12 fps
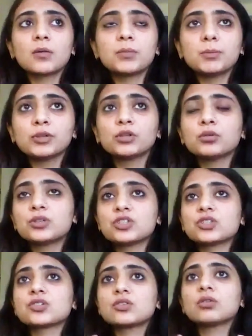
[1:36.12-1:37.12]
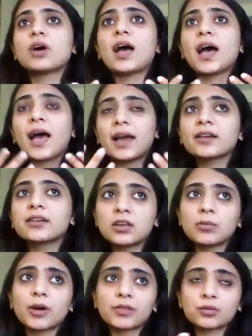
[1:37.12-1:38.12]
people who were just so angry
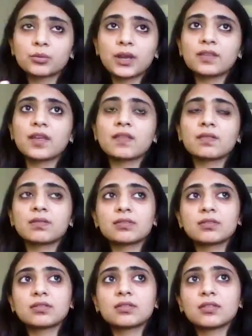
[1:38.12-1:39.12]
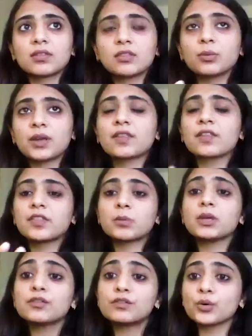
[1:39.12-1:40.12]
about the way that. the way that they're
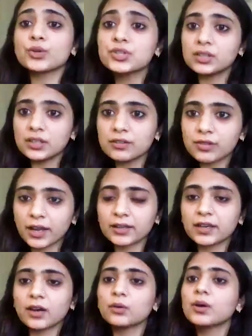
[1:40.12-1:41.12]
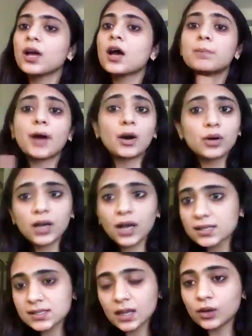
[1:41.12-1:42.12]
being forced to live right now. Power
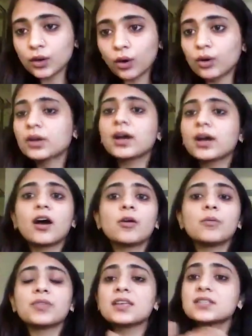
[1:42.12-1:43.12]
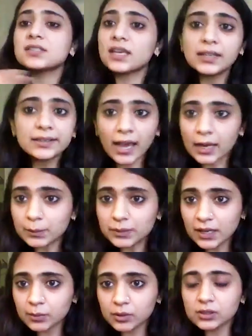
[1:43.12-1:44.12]
cuts are long. Um, there's a daily
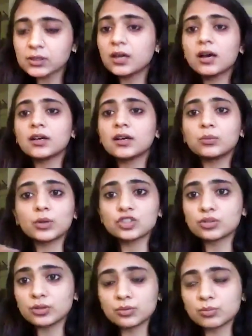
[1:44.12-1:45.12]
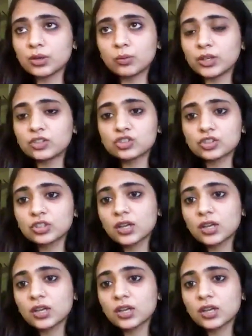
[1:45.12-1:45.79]
timetable uh, in which you, in which